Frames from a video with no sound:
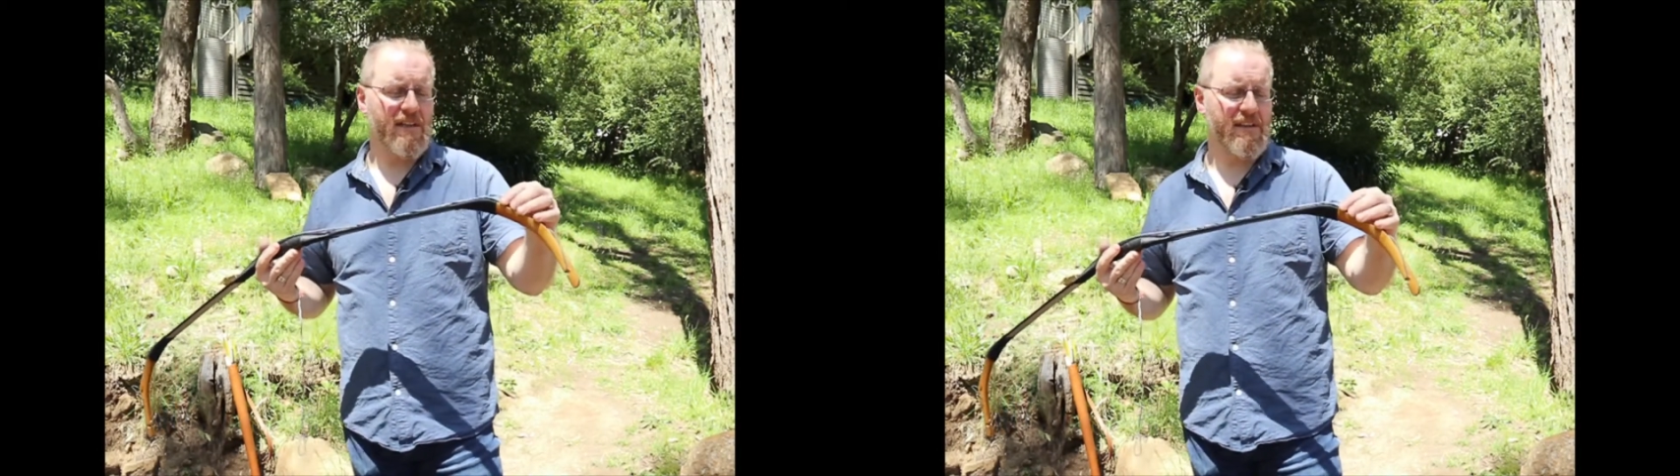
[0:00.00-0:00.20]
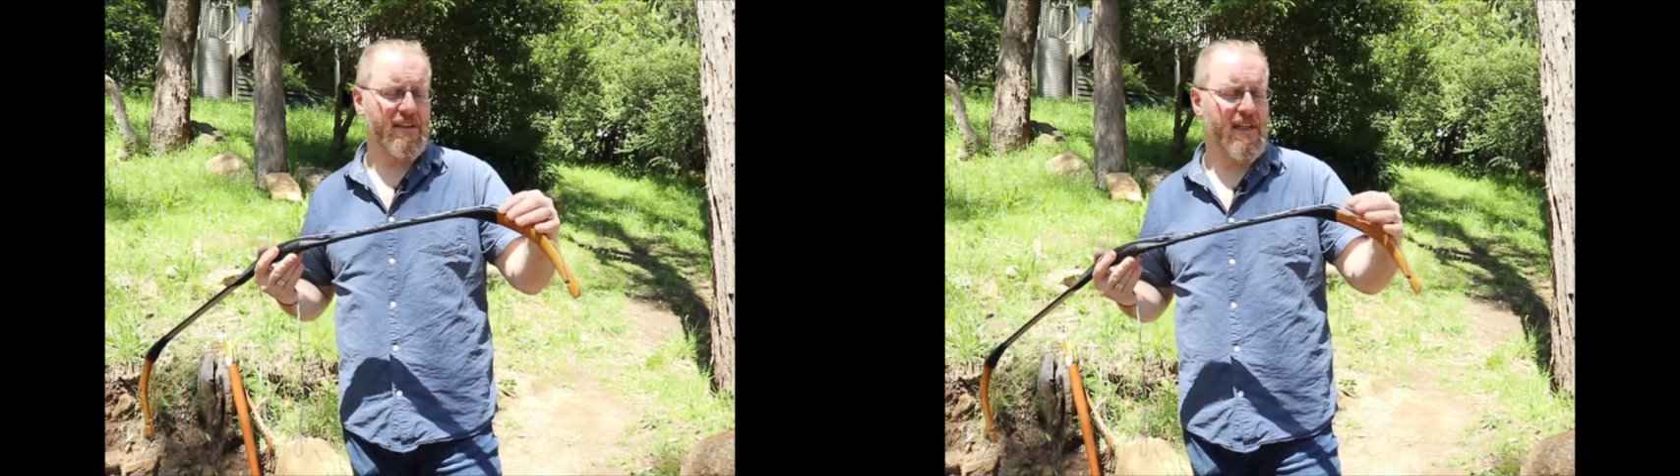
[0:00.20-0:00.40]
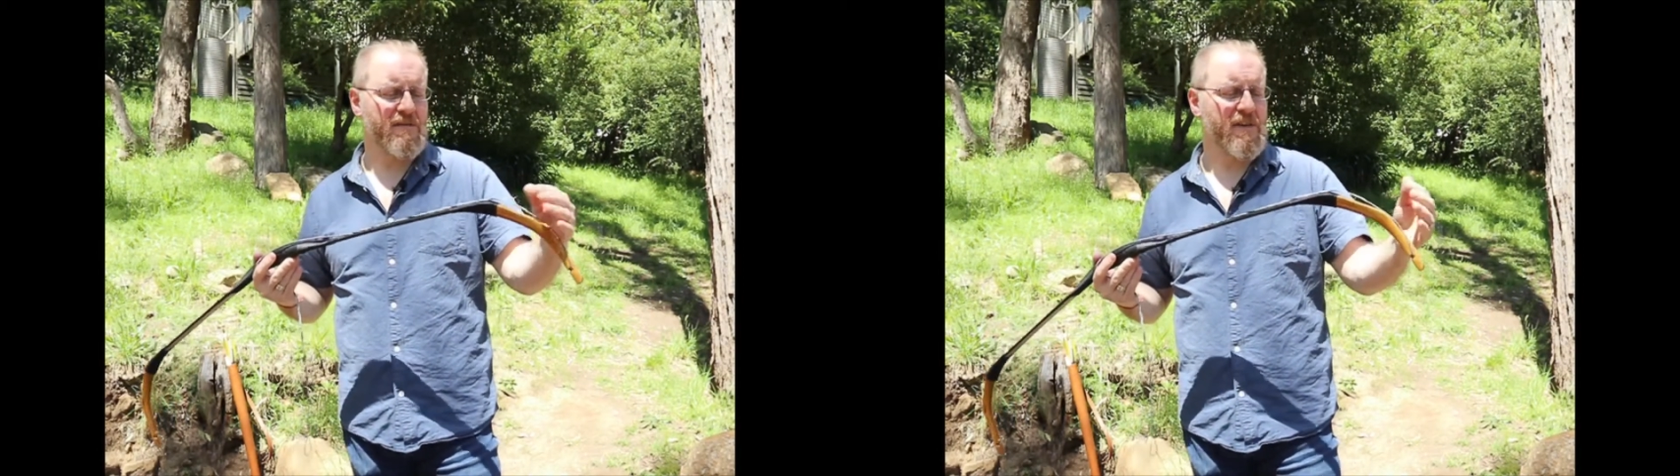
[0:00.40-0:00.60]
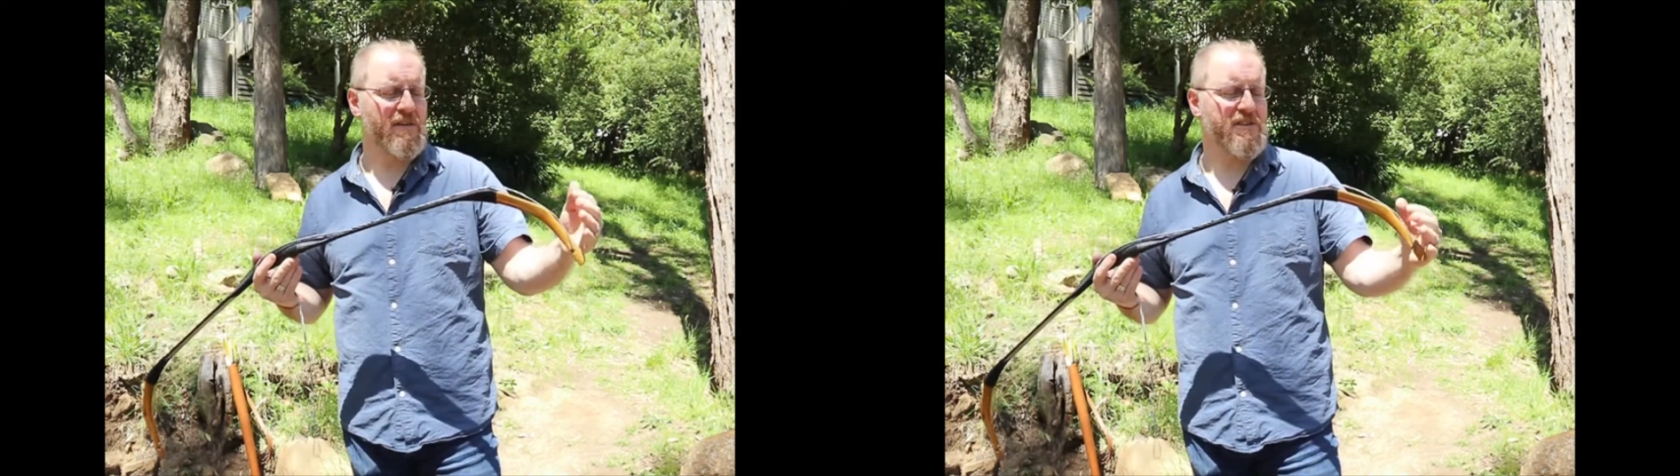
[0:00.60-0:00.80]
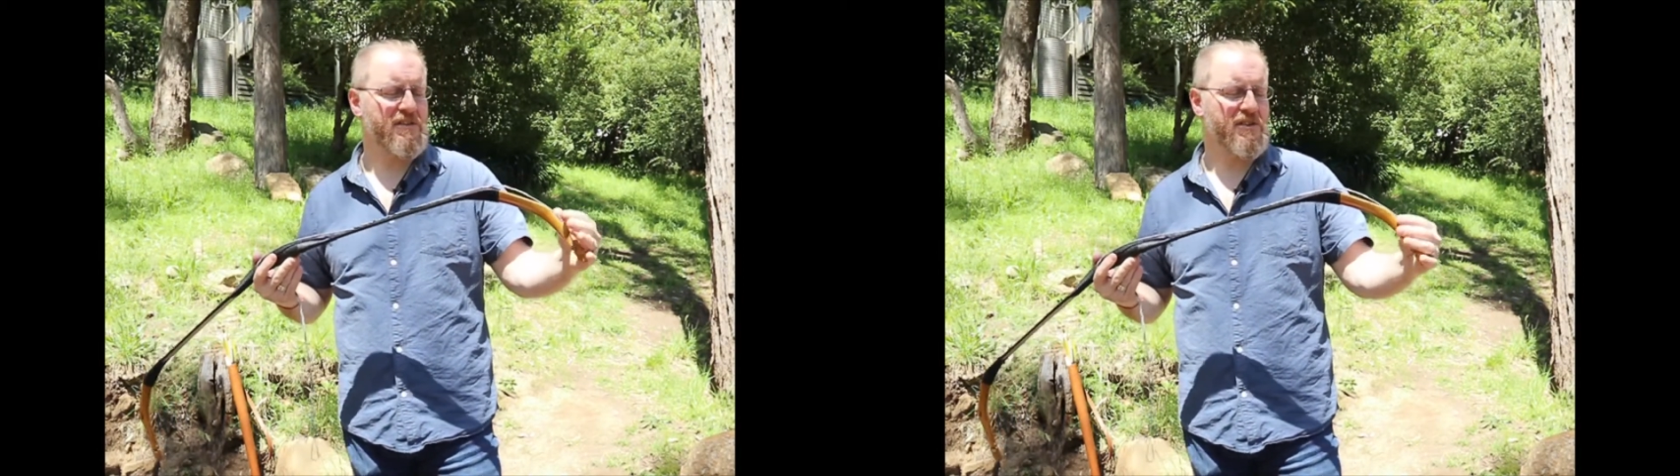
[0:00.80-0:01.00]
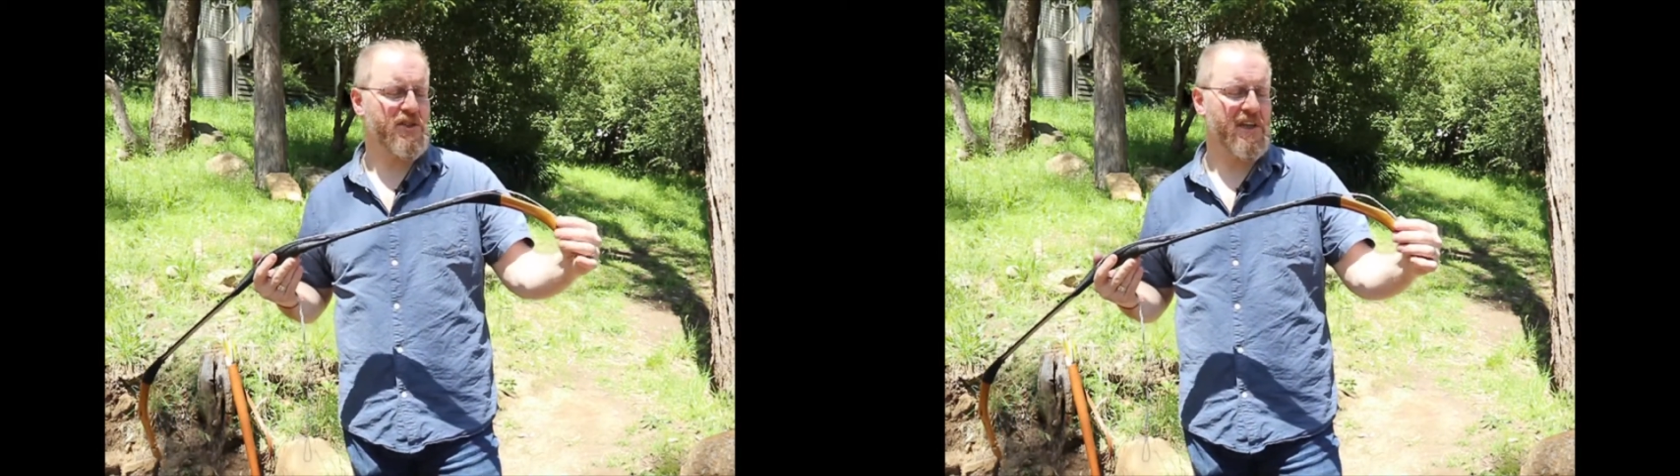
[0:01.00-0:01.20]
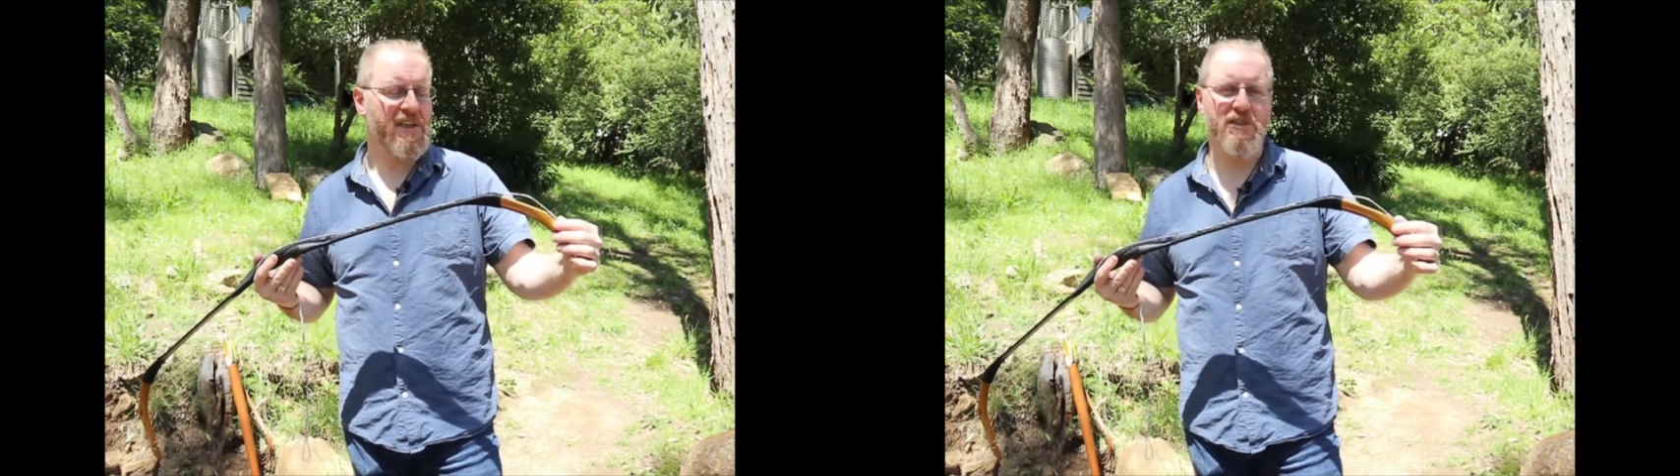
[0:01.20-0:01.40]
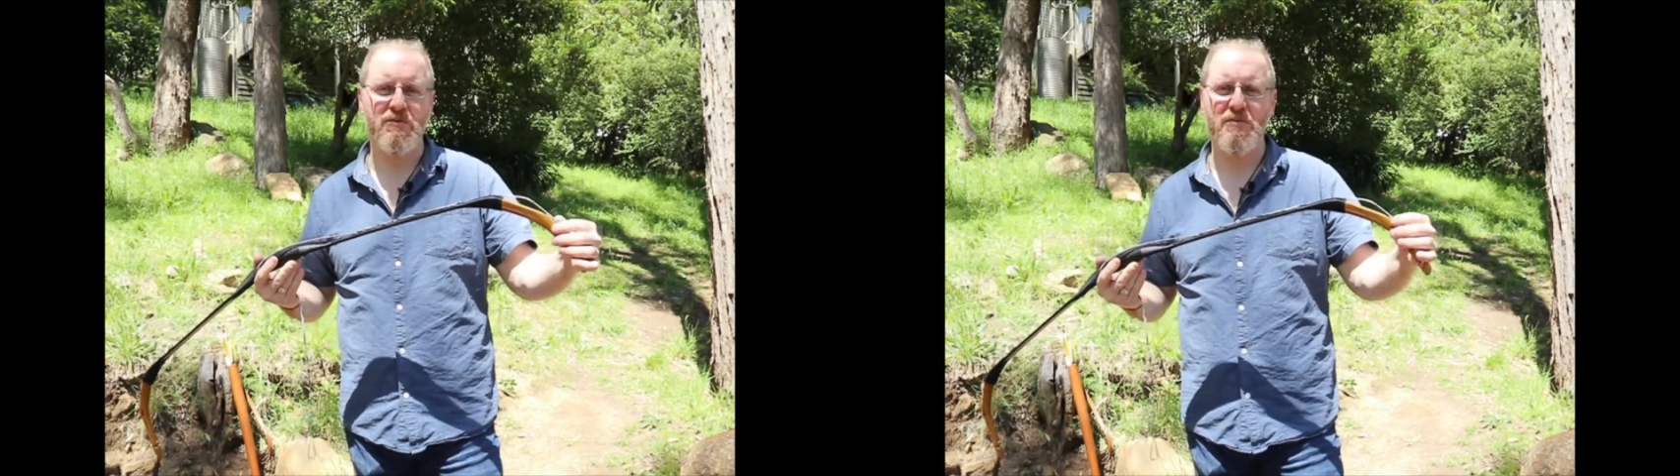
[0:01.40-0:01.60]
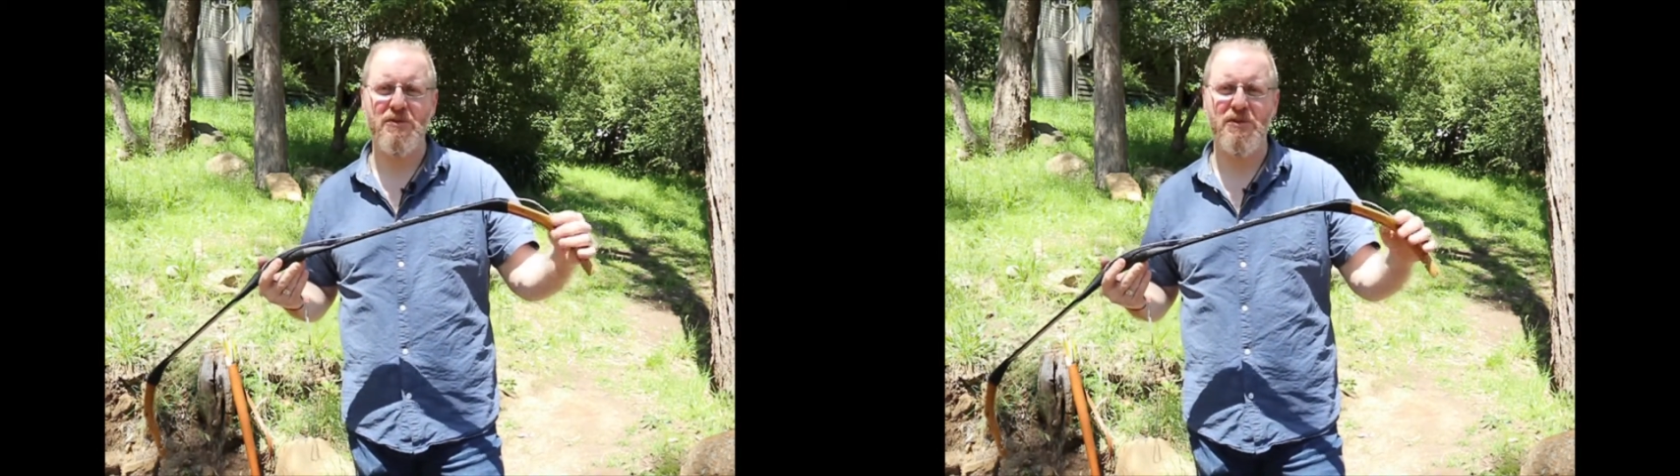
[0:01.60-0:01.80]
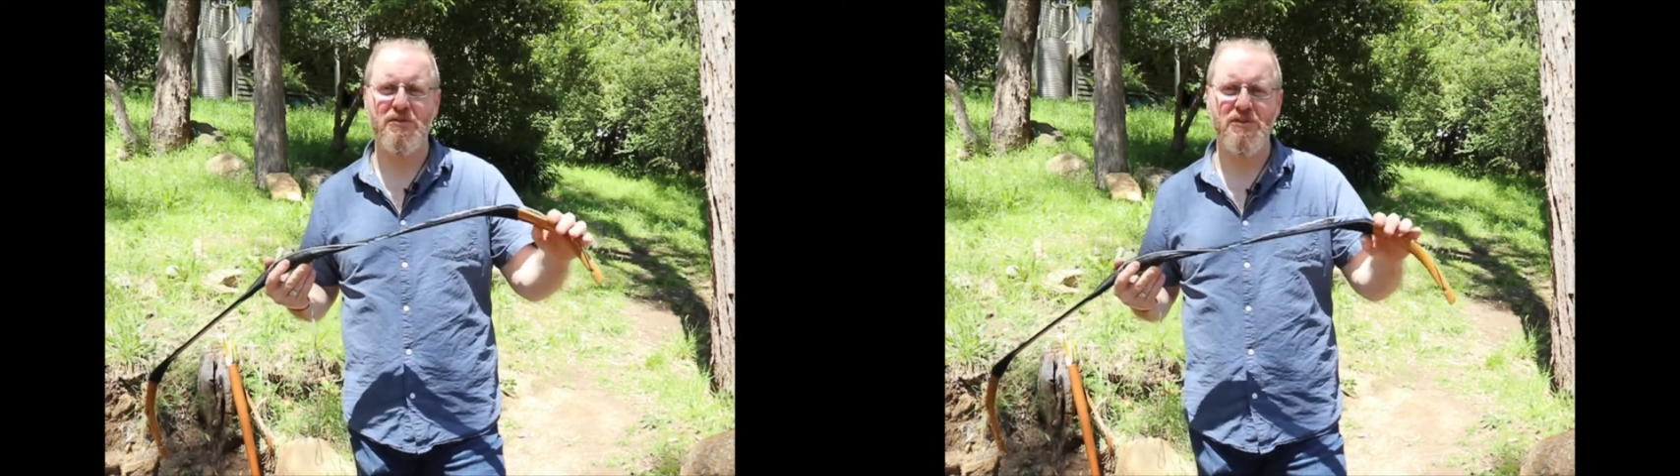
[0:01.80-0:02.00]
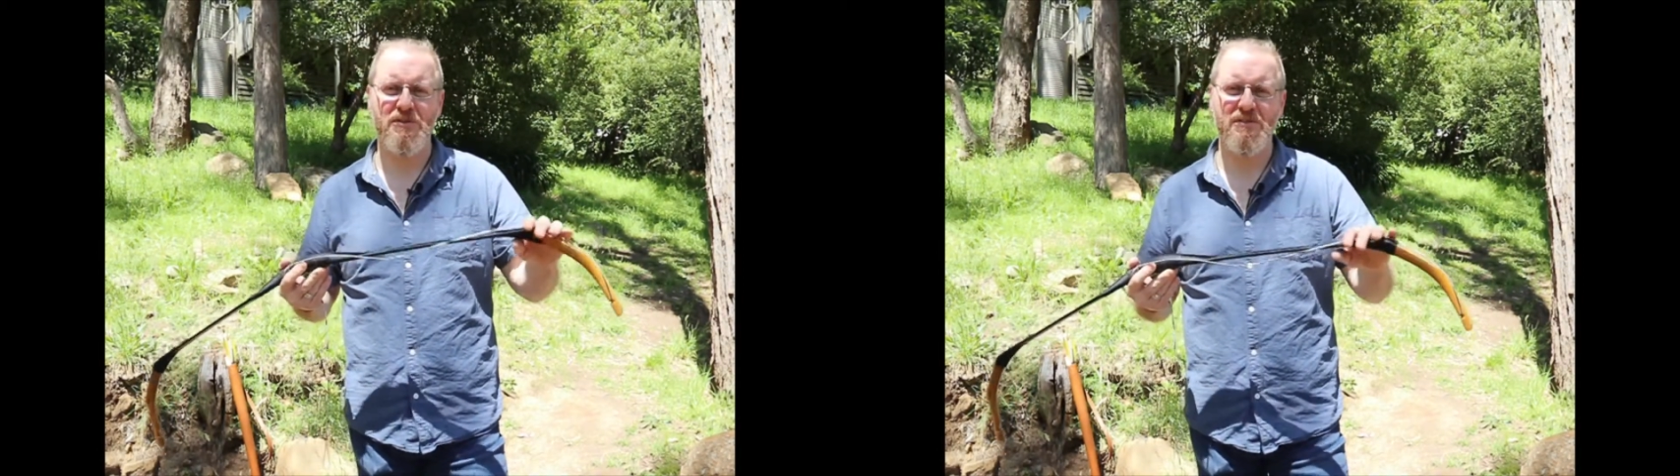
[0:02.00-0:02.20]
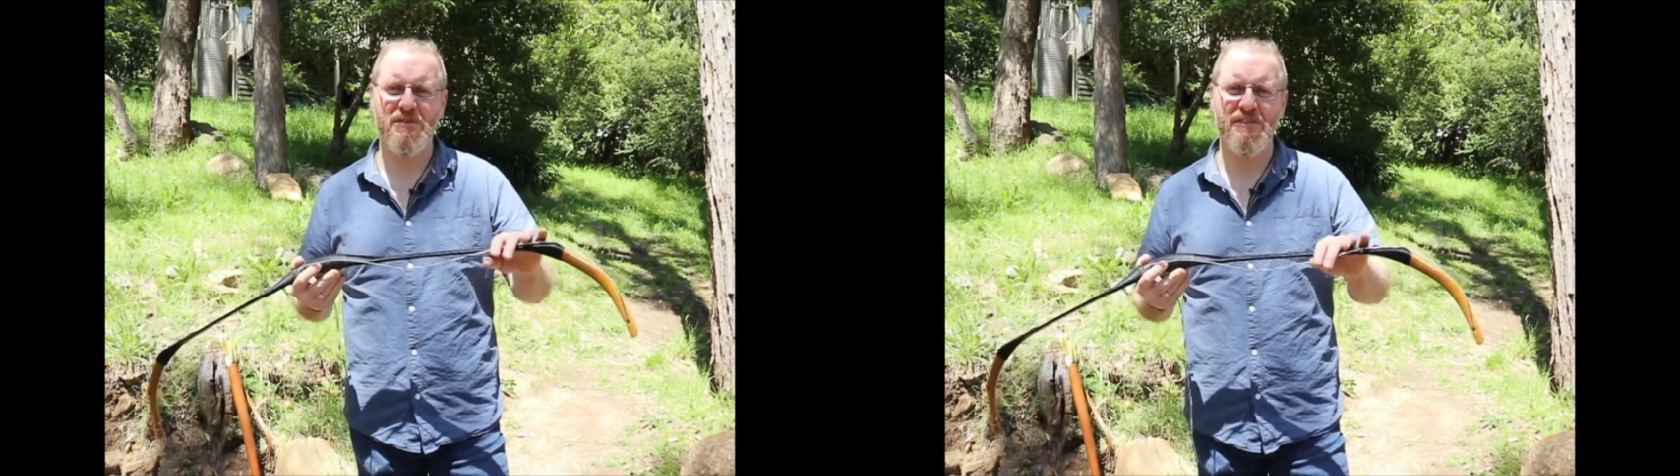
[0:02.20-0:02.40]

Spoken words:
even though this is a Chinese reproduced,